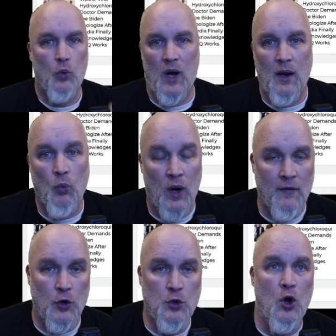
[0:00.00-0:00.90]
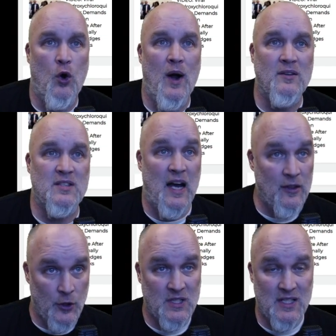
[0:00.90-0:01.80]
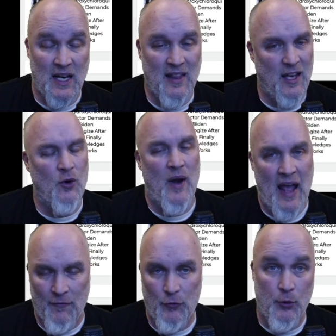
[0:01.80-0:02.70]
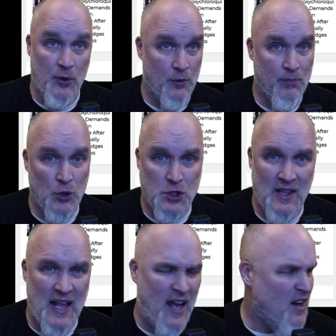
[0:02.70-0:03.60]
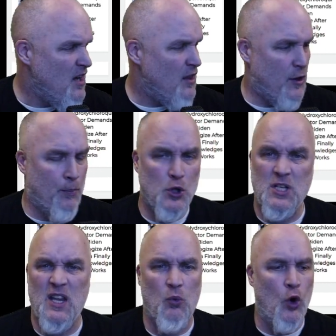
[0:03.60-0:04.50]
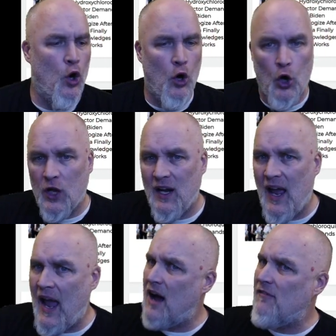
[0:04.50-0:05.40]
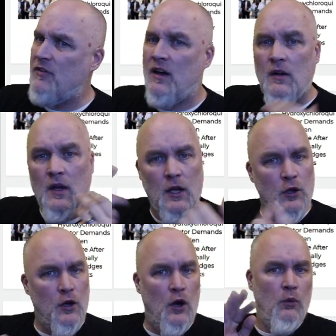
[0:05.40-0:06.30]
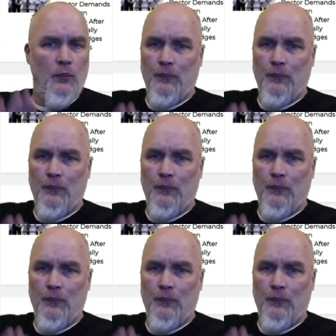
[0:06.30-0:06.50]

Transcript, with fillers: Right, whenever you go outside, they're saying that you don't have to, but they're pushing that. They're pushing that we're all gonna have the, you know,